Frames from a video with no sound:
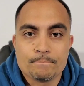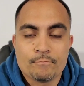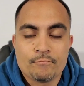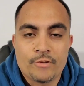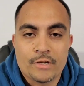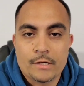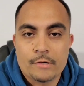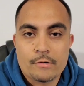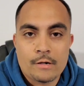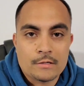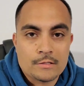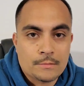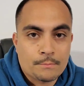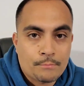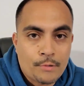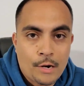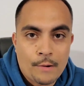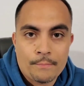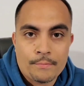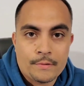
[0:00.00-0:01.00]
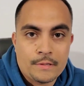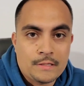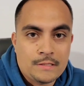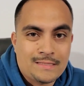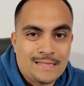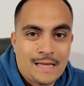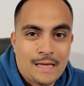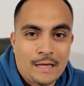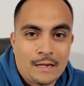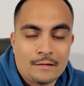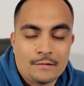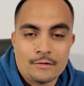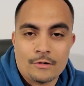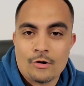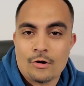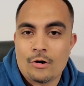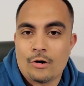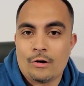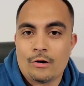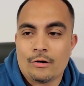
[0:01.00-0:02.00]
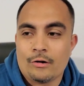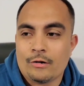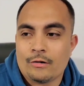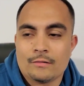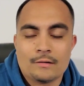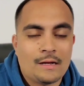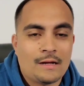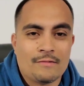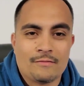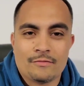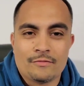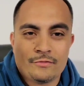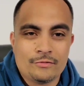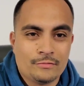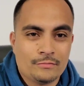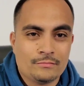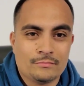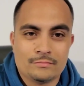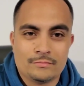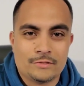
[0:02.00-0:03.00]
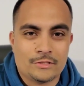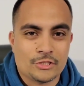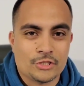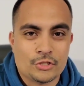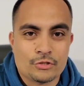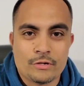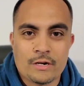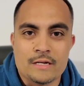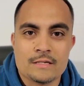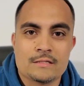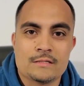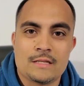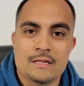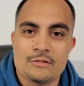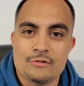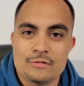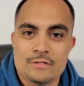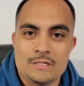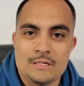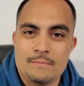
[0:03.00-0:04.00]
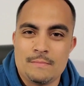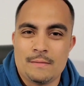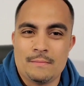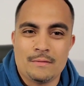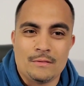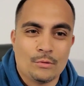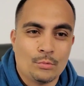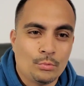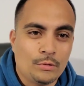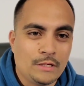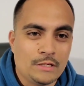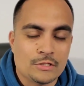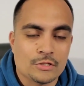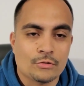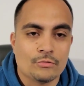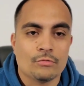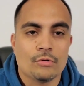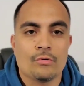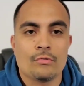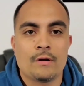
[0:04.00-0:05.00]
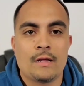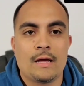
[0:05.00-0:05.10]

Figure out some properties that have distress, that you see maybe the weeds are grown